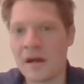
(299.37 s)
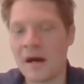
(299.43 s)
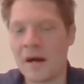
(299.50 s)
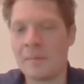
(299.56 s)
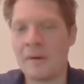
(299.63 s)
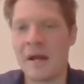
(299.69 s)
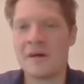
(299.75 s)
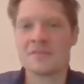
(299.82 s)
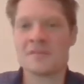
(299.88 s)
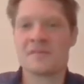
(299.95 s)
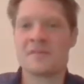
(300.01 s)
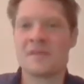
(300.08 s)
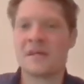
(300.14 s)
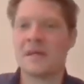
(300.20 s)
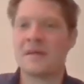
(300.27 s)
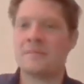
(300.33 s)
I also
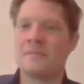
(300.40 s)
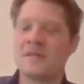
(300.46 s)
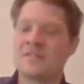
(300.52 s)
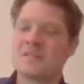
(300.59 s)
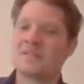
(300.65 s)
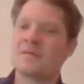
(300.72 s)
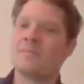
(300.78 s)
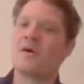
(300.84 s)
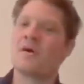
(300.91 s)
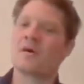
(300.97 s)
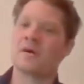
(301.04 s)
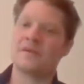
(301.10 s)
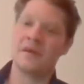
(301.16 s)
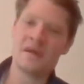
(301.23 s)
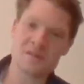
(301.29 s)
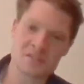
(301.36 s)
think it misses the mark on
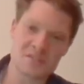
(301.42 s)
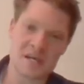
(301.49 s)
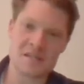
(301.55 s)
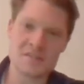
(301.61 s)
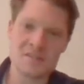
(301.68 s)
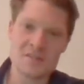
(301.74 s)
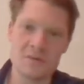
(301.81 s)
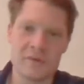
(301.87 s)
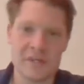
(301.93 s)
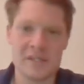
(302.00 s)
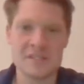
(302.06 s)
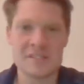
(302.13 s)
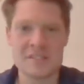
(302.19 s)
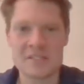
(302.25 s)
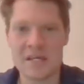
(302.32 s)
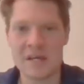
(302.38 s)
the other side too when you
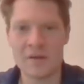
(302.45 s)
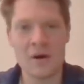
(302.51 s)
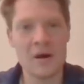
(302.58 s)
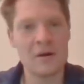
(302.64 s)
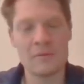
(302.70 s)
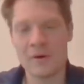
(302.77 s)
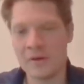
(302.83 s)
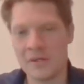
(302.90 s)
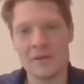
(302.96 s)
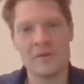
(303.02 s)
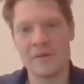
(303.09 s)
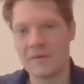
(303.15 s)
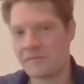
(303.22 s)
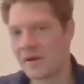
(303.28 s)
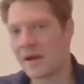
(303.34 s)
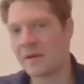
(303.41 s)
just say, "Oh, well,
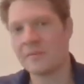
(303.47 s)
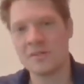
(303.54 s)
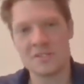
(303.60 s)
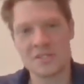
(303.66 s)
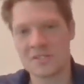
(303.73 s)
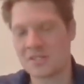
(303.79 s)
the environment is just